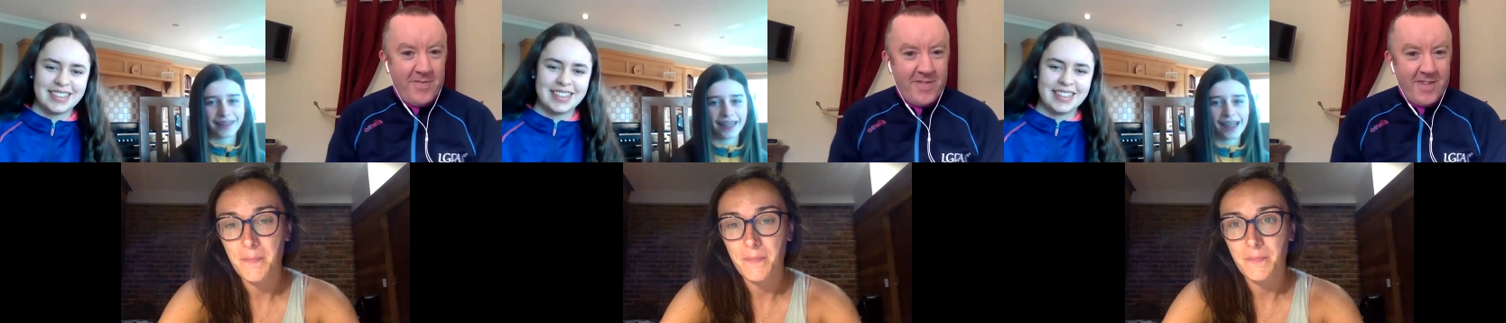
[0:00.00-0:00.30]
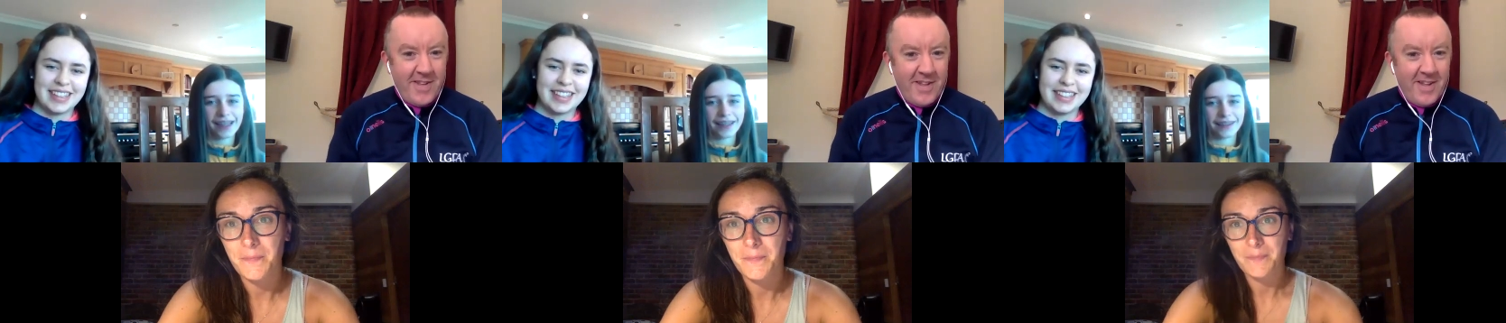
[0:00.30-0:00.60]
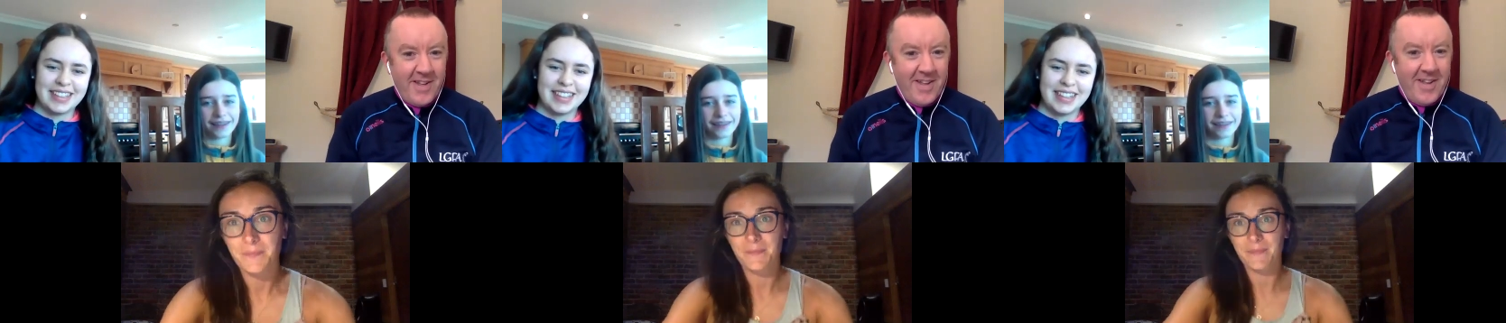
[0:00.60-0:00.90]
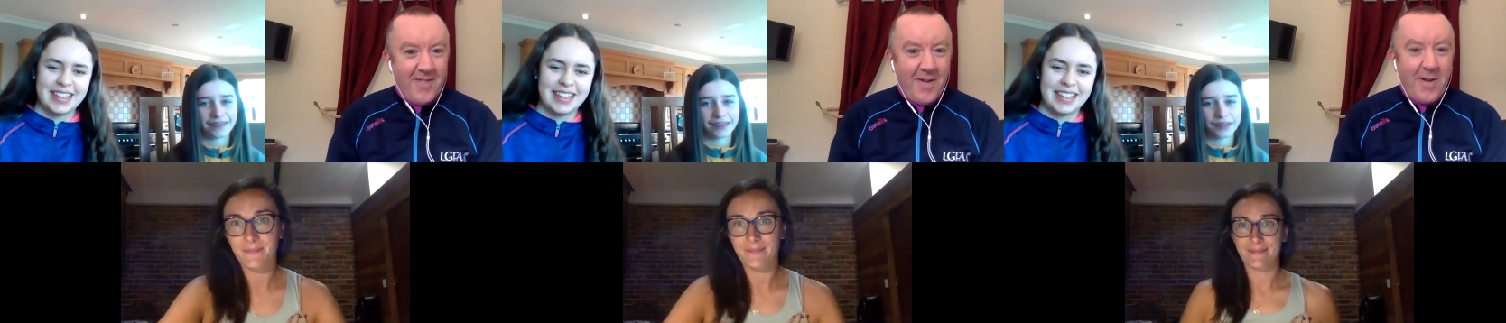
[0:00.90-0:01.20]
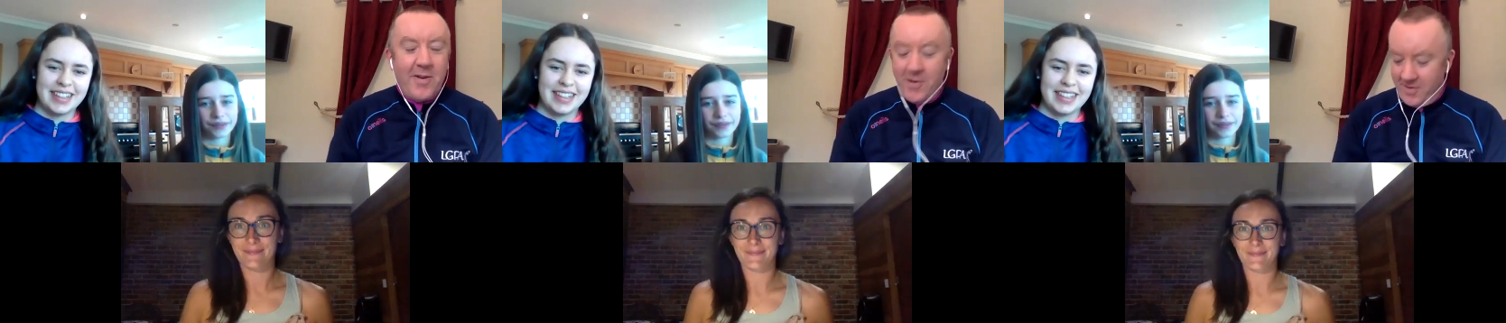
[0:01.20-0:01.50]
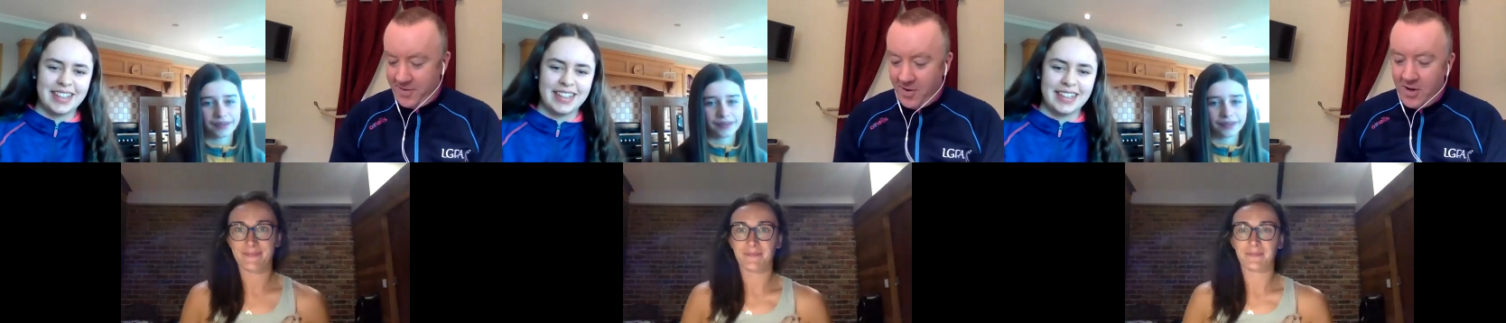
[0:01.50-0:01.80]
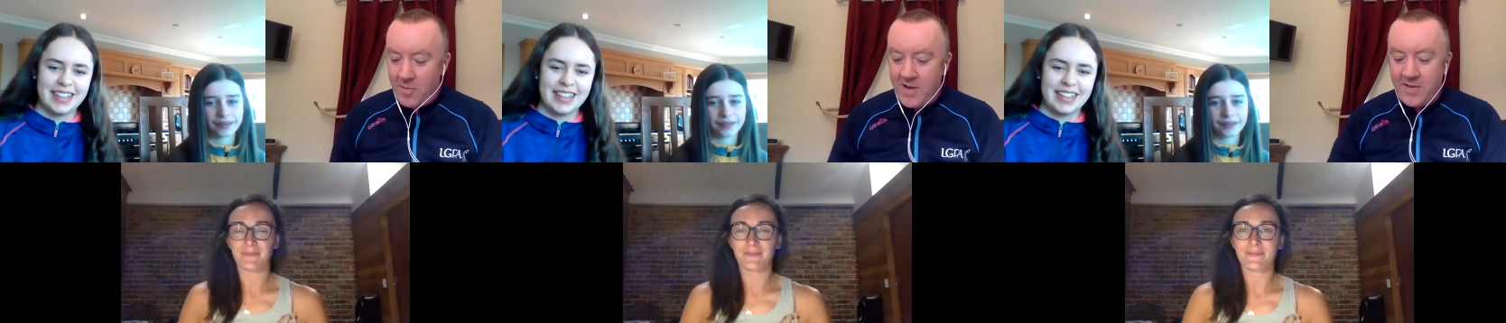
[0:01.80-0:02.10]
Speaker 1: Yeah. Very good. So,
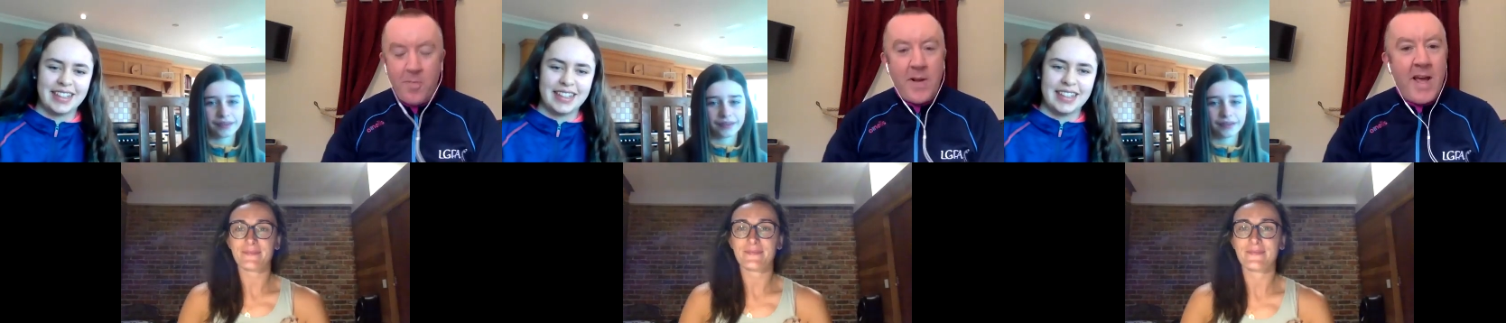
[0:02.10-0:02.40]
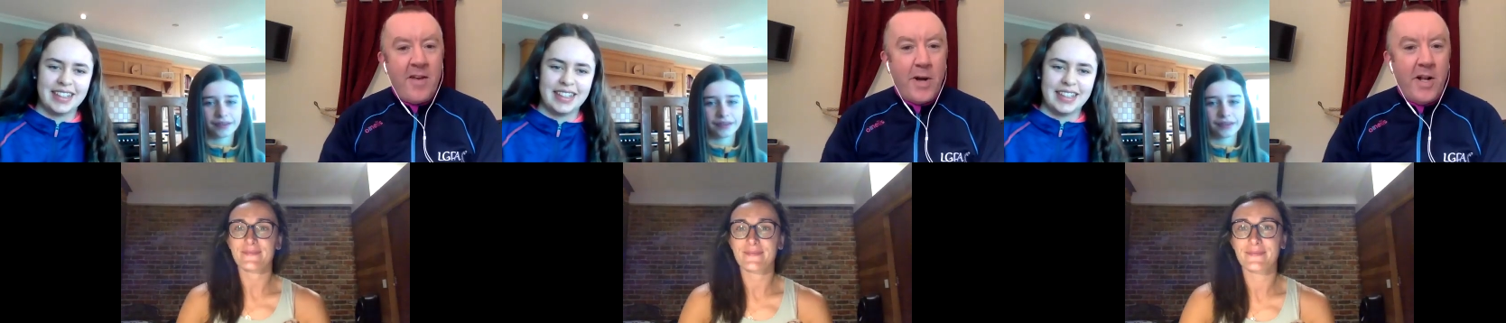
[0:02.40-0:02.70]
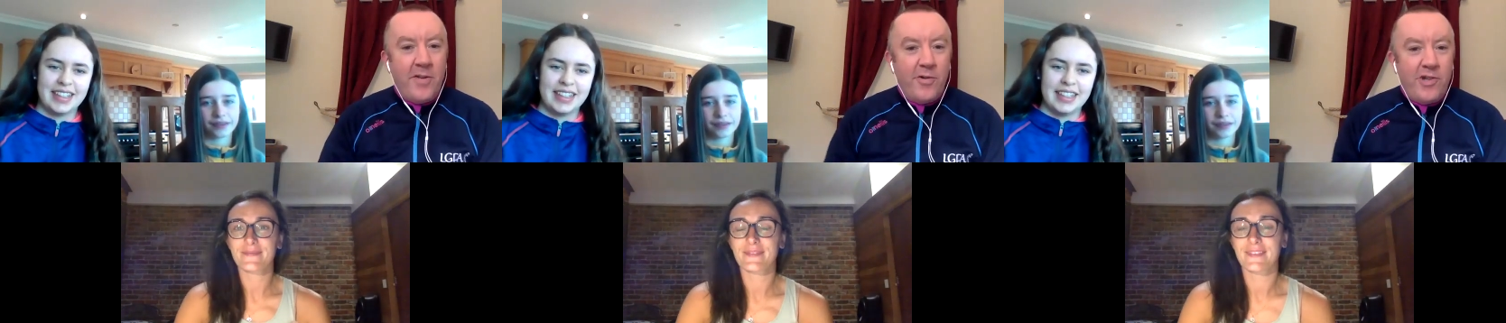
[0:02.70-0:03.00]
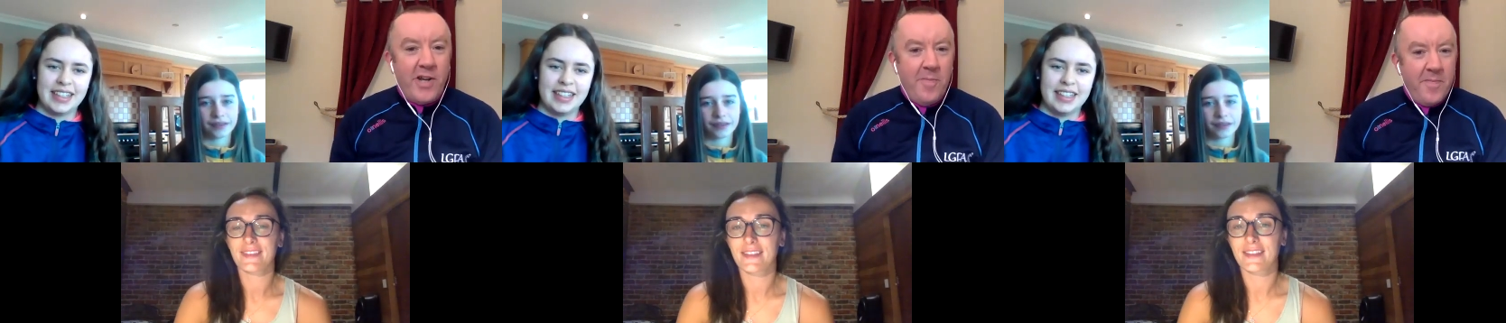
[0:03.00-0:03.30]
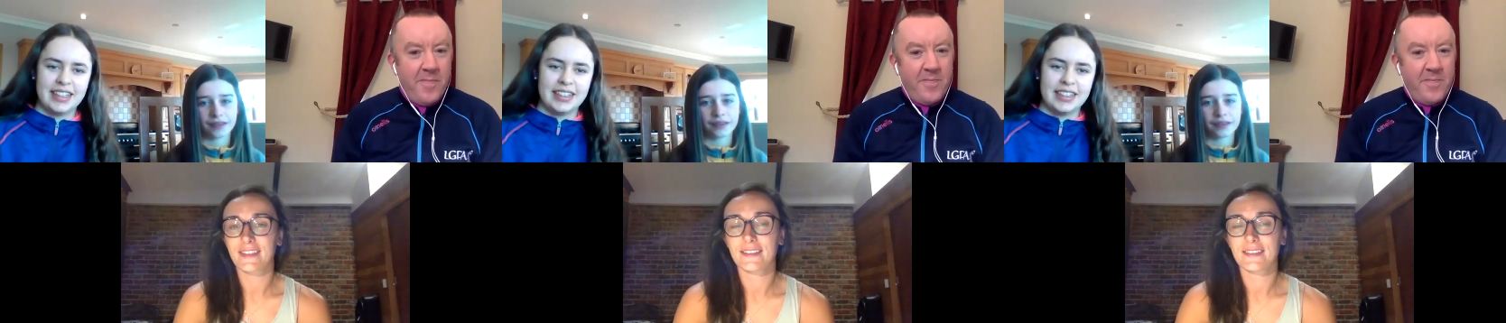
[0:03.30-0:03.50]
Louise, you play as well, don't you?